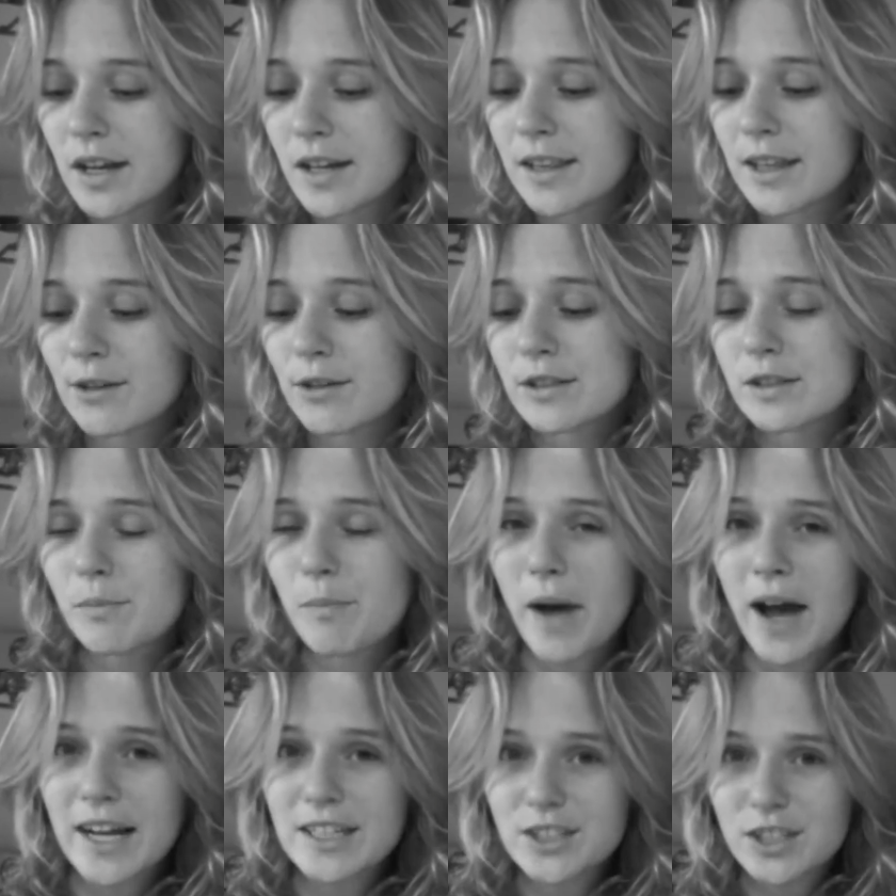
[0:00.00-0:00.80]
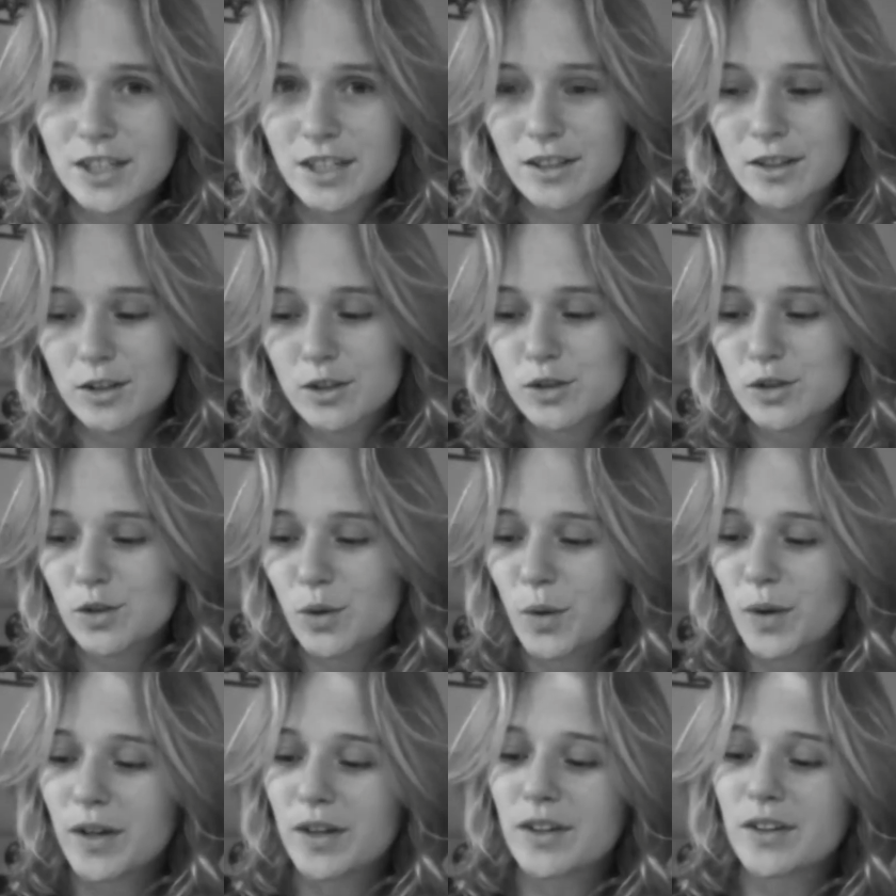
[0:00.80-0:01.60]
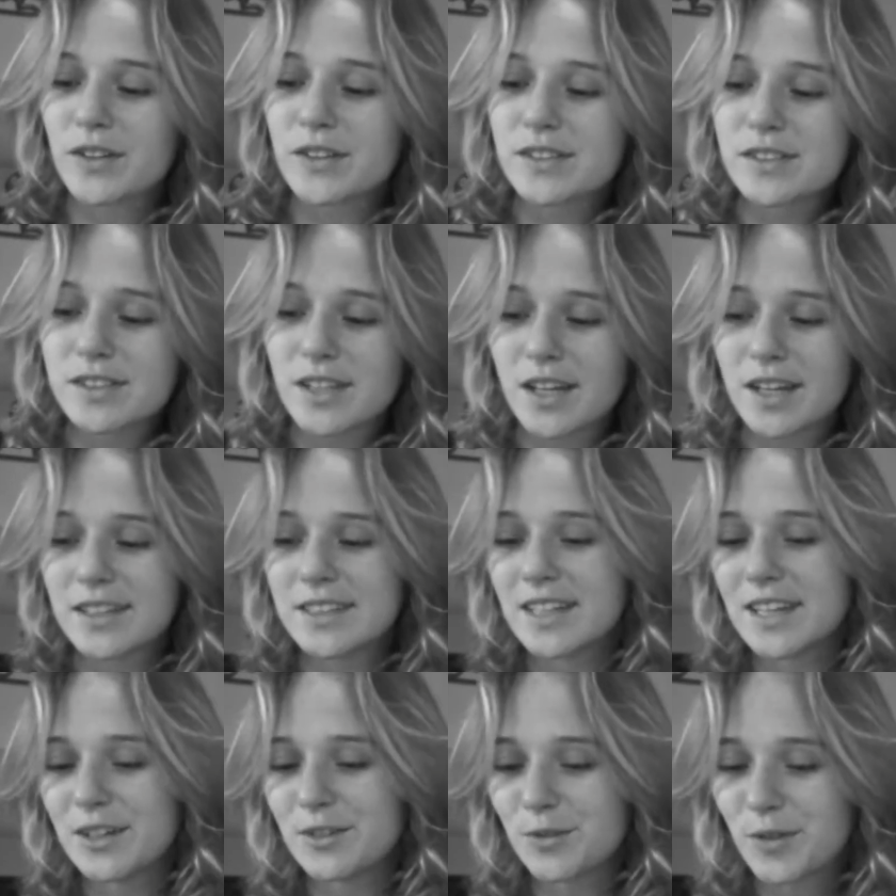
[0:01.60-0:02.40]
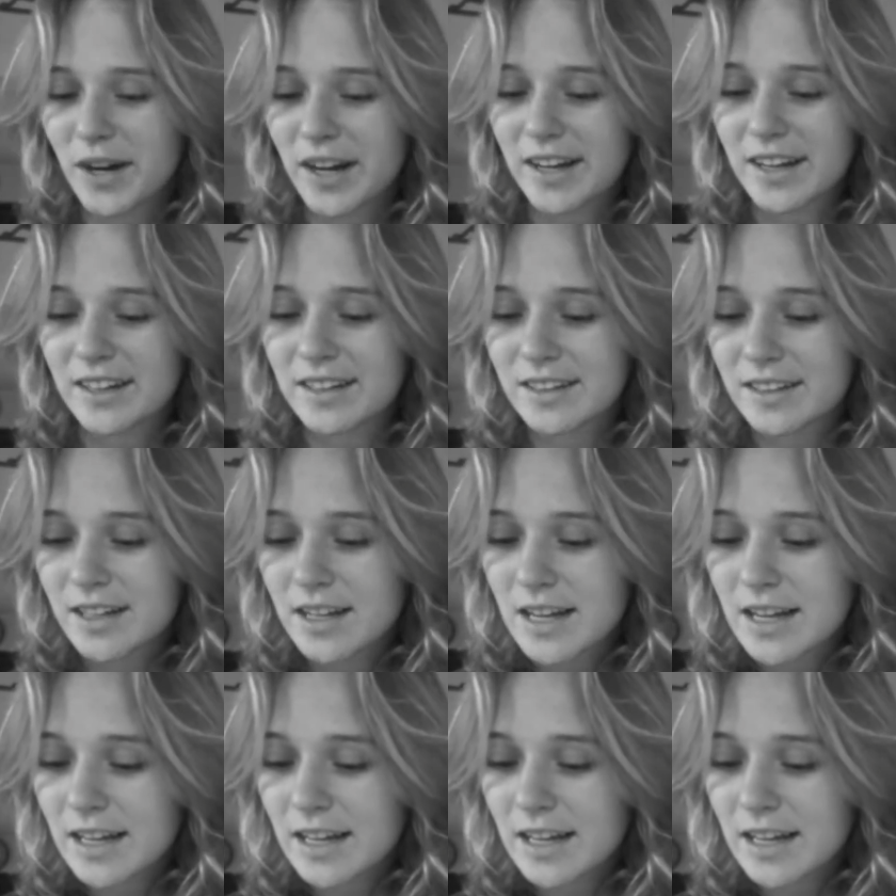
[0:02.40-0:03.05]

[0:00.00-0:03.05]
There is magic in the soil, sun, and rain.